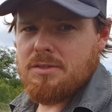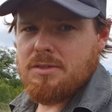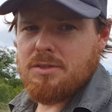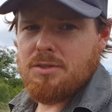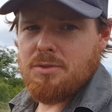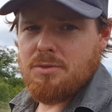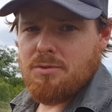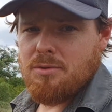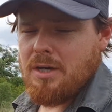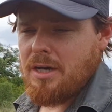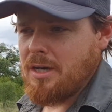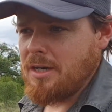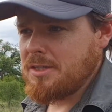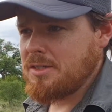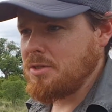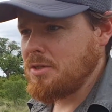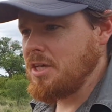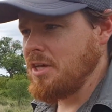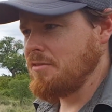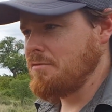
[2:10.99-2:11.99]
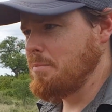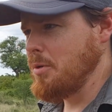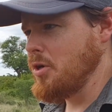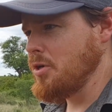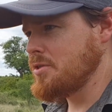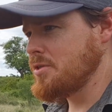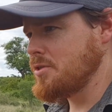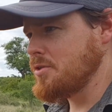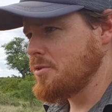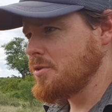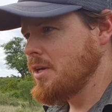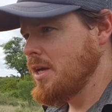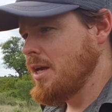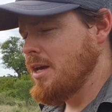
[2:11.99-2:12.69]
to give birth to.